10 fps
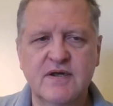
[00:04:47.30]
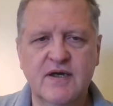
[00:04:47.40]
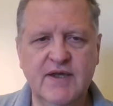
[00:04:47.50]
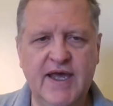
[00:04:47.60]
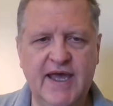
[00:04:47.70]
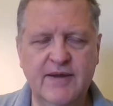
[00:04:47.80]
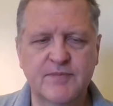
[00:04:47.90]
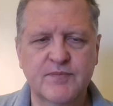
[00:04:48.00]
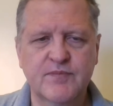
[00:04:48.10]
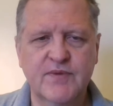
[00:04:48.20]
Okay,
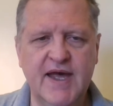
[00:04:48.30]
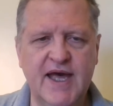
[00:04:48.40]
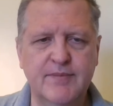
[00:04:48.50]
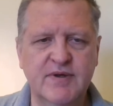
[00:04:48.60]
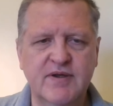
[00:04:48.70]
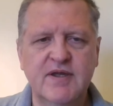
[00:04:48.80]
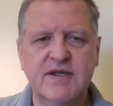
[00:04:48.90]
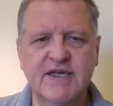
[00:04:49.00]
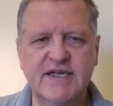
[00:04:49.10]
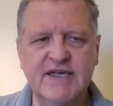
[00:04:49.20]
comma.
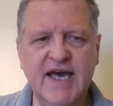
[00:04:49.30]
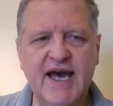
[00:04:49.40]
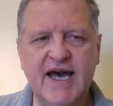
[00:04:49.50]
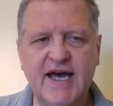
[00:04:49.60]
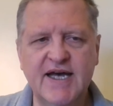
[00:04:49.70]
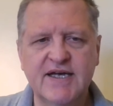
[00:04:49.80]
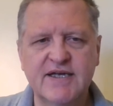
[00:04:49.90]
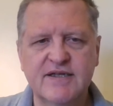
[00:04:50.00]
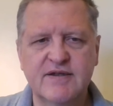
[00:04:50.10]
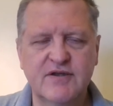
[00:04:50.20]
Ya,
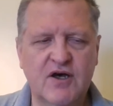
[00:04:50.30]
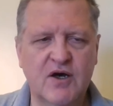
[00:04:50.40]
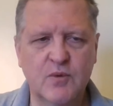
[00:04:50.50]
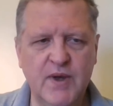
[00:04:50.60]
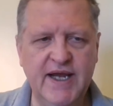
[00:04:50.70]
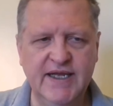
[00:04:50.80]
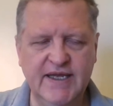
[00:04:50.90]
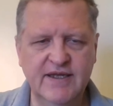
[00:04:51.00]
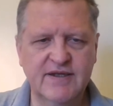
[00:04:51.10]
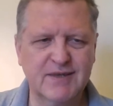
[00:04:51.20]

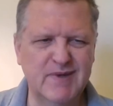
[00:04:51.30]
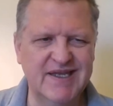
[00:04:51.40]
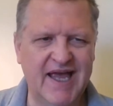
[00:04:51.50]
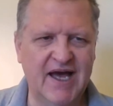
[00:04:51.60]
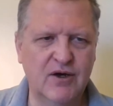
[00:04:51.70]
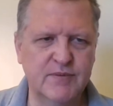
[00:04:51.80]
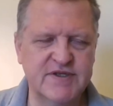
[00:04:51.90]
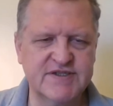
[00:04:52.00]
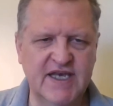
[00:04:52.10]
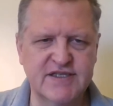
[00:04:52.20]
already, it can mean now, but in
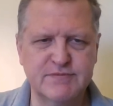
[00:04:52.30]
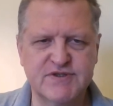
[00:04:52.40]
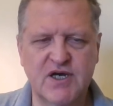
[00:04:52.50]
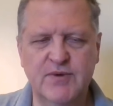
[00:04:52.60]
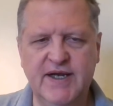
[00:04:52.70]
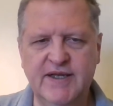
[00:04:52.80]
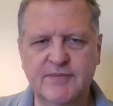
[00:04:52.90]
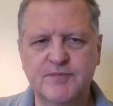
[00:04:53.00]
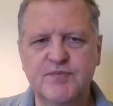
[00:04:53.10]
this case it means already.